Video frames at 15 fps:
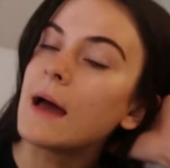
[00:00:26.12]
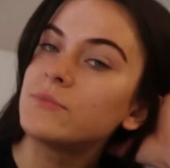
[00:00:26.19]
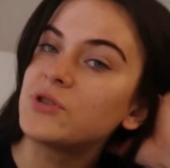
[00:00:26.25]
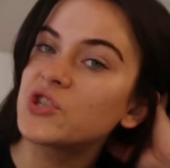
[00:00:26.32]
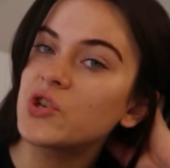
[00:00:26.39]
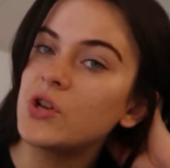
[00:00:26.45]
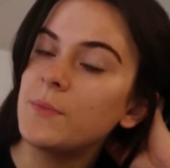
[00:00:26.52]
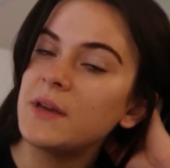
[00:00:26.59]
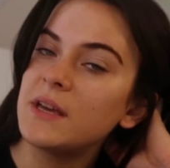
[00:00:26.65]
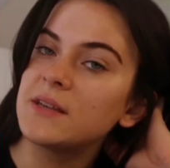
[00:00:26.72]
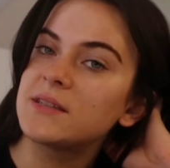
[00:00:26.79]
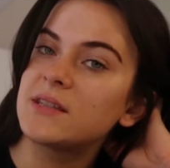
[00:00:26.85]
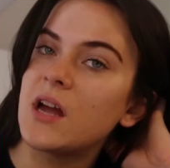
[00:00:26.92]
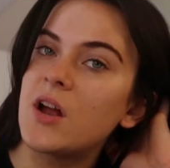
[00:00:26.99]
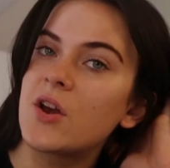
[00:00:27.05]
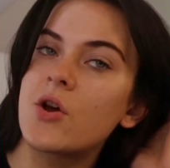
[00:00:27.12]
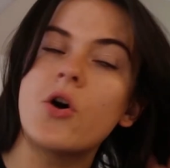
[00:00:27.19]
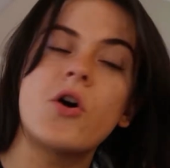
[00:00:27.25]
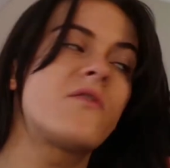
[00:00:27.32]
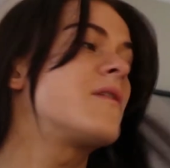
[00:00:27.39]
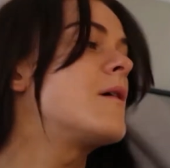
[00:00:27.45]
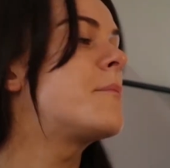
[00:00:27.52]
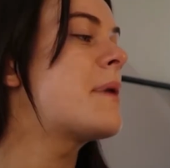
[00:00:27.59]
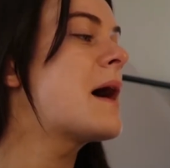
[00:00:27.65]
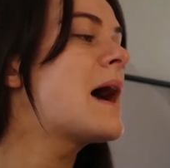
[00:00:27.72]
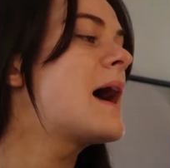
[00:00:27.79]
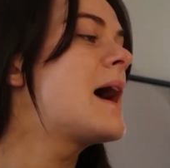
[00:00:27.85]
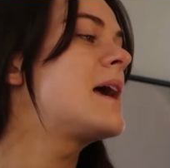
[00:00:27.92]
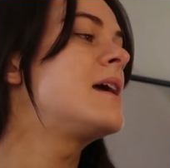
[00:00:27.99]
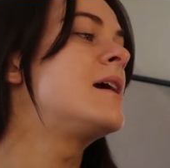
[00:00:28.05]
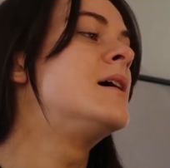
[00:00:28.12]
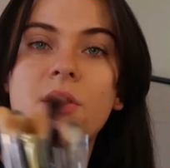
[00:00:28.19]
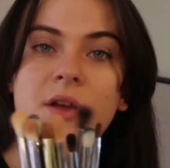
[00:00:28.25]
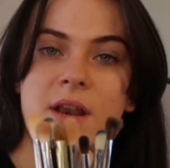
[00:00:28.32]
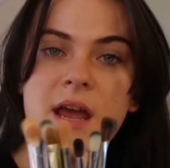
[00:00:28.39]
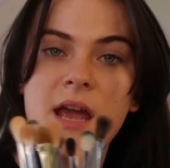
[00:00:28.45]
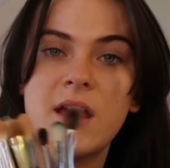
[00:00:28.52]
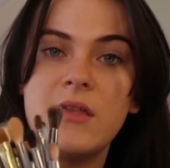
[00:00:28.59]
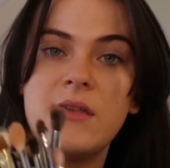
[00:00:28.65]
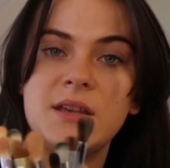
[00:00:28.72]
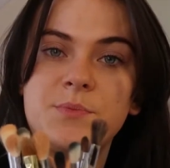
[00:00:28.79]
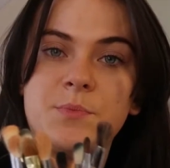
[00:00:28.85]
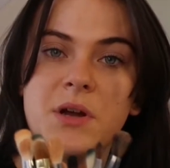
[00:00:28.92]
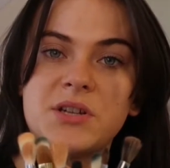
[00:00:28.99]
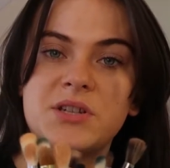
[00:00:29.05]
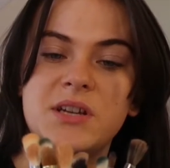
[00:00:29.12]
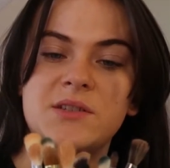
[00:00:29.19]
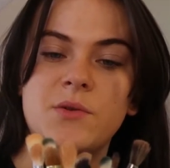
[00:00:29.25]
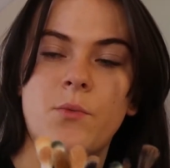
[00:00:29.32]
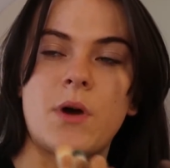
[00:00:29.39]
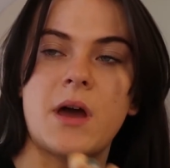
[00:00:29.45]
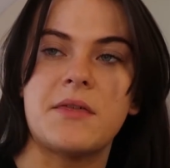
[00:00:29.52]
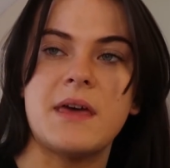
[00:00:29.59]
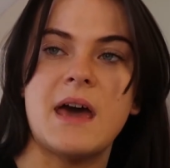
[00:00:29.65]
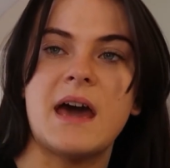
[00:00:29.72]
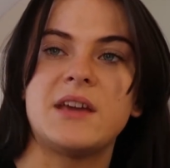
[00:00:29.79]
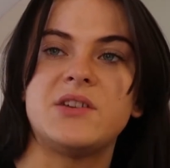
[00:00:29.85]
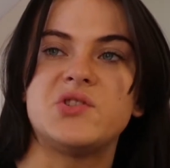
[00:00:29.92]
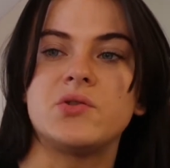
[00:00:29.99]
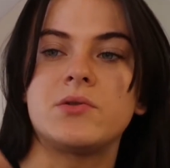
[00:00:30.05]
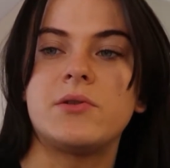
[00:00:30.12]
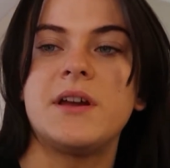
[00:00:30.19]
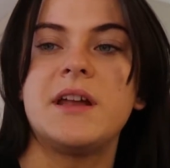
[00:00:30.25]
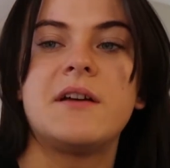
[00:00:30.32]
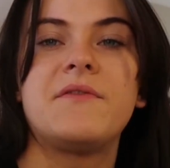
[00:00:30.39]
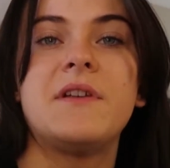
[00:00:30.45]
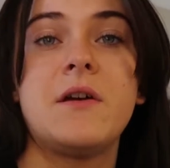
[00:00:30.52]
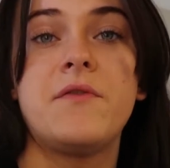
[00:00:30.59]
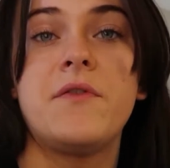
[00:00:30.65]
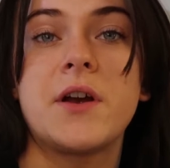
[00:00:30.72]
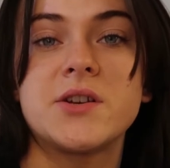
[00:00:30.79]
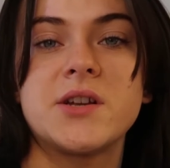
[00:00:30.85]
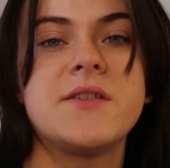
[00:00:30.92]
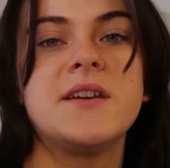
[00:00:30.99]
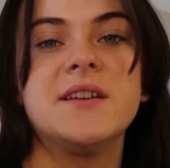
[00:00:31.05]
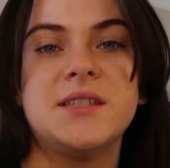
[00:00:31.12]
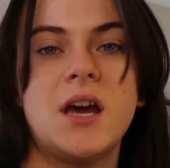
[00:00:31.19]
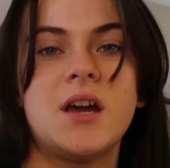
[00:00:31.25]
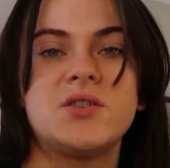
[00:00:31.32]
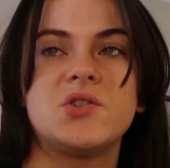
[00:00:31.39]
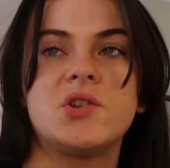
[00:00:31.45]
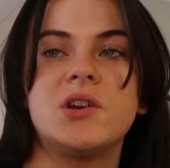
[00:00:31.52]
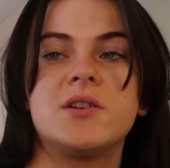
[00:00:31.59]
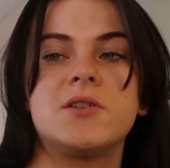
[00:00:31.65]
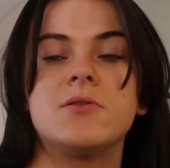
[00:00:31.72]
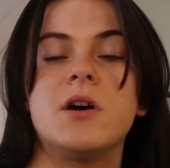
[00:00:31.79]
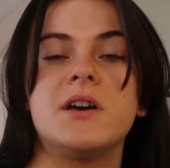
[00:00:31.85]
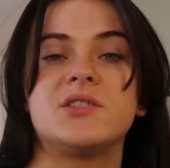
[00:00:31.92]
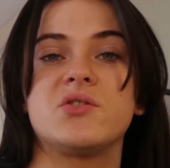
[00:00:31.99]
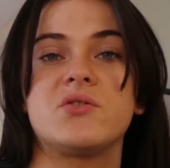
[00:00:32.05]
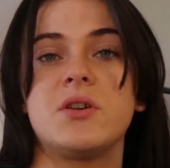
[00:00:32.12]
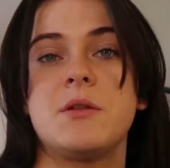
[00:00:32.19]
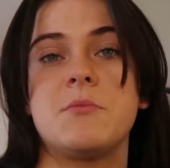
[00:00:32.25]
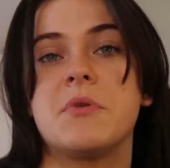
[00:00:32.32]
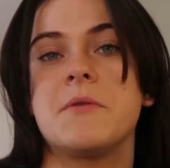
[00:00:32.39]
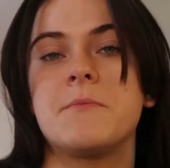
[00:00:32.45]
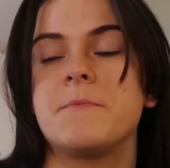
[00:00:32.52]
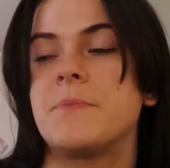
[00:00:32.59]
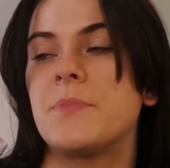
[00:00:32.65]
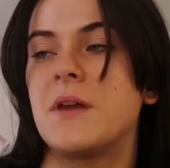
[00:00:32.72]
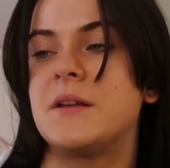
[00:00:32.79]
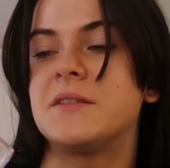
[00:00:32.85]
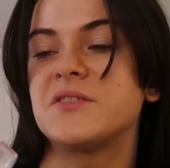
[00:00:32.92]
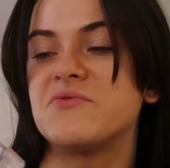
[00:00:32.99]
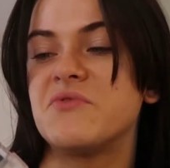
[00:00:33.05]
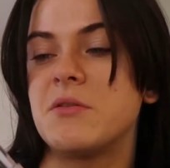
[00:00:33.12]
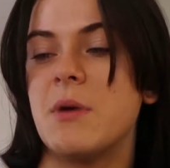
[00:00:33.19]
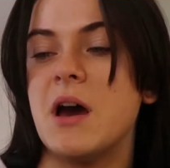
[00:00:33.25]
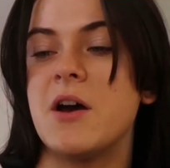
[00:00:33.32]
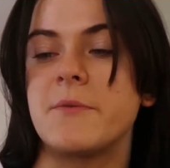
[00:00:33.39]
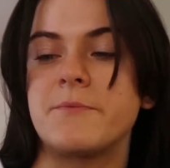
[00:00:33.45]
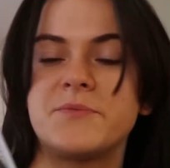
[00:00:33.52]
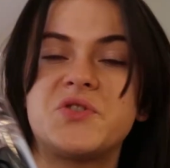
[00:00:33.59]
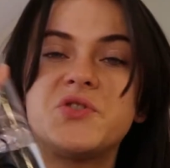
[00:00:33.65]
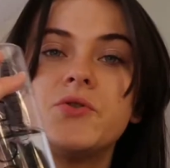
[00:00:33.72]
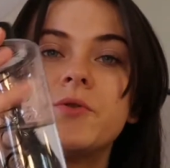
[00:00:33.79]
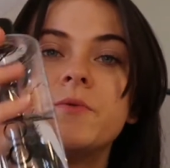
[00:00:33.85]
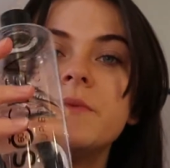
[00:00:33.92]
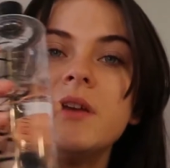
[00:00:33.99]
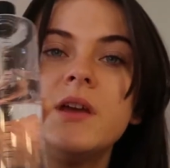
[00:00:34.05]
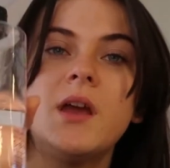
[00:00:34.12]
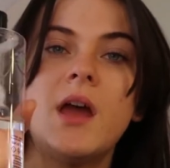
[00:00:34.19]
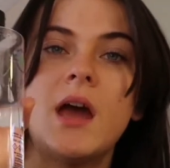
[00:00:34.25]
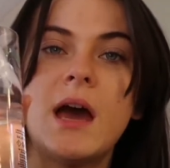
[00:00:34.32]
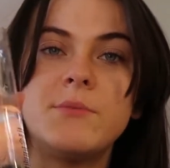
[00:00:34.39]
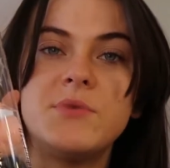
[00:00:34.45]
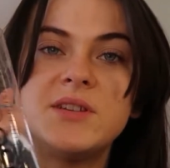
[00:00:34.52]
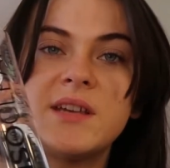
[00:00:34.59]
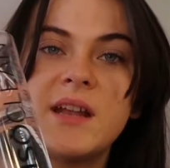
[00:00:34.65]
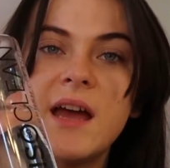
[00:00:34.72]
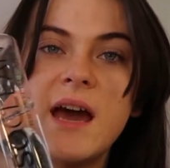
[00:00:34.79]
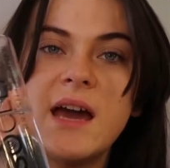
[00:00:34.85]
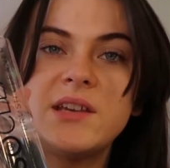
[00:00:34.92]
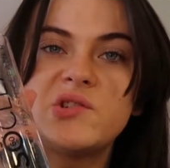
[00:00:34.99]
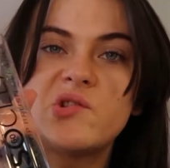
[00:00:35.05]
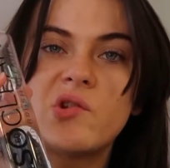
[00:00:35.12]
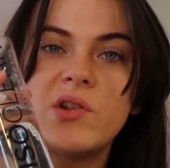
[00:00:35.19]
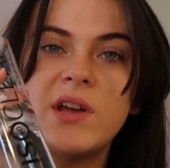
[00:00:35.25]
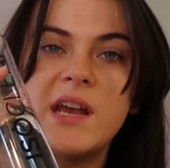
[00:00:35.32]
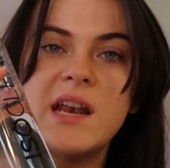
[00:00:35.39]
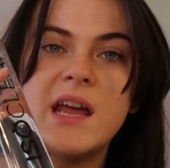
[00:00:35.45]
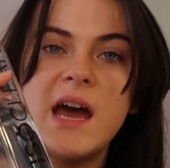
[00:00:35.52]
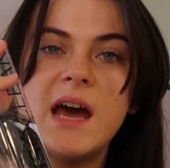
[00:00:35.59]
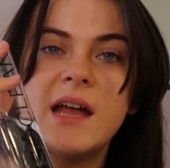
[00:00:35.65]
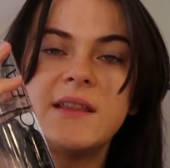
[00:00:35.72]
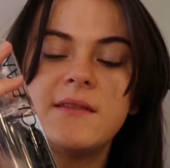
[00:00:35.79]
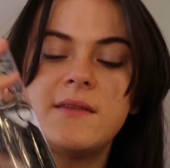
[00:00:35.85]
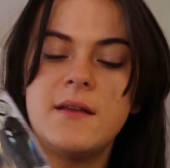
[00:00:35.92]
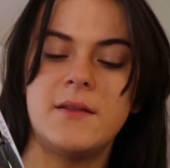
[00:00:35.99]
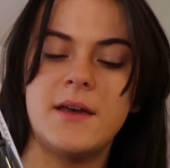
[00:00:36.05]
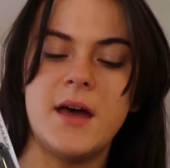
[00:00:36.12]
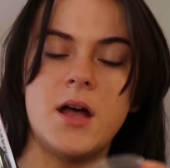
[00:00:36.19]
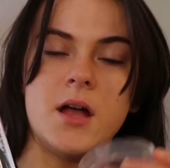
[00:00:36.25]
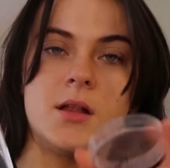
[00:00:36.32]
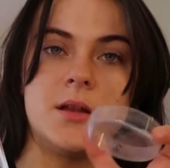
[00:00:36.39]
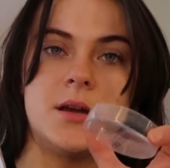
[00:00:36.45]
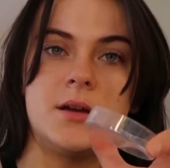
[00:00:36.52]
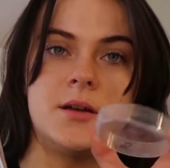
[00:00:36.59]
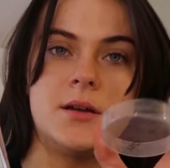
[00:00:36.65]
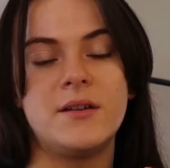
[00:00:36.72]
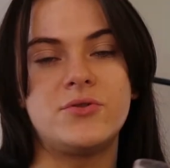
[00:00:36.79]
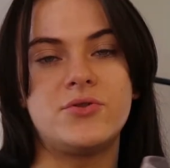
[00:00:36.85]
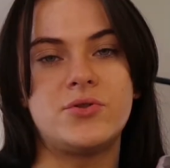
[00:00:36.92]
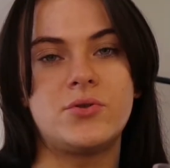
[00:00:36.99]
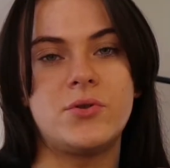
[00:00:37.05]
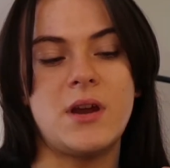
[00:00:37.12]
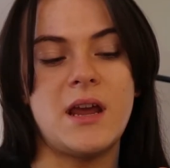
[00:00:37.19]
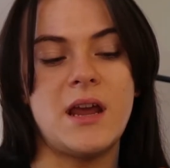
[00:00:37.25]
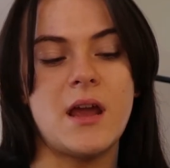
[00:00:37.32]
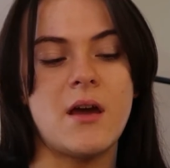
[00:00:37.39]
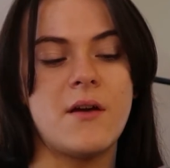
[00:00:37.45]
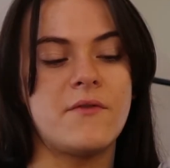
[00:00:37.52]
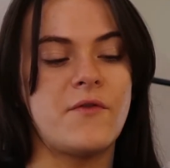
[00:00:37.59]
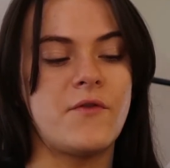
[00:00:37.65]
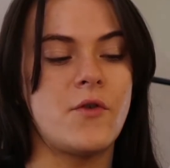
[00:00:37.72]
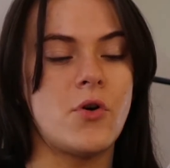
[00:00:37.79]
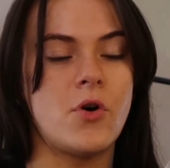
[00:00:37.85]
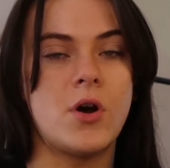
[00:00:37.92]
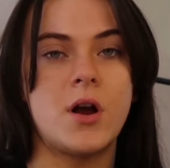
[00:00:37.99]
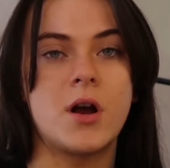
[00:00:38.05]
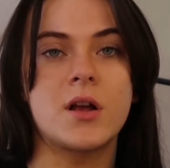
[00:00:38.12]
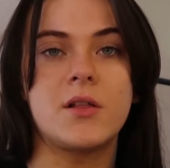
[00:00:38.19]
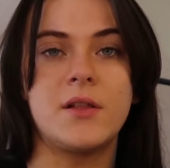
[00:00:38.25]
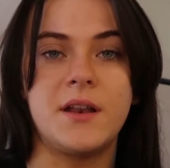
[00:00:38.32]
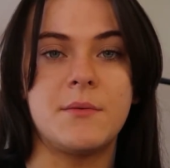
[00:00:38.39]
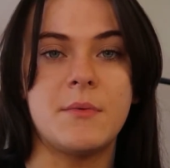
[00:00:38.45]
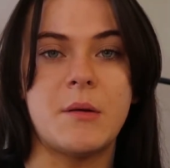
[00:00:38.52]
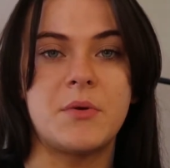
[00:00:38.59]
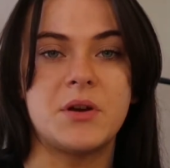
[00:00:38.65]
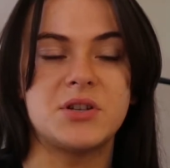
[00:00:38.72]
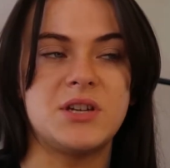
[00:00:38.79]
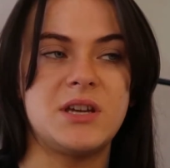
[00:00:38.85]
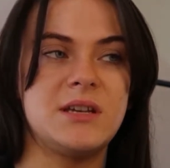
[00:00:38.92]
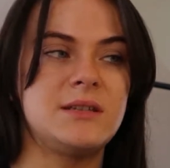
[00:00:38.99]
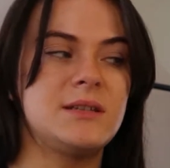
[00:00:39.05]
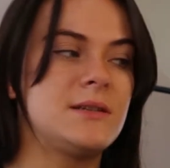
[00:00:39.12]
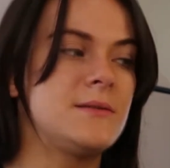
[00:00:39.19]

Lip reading: I'm just going to be starting off by cleaning these brushes with isoclean. I've now figured out that it's isoclean and not isoclean, but it doesn't really matter. So I'm using isoclean and the little tray for cleaning my brushes,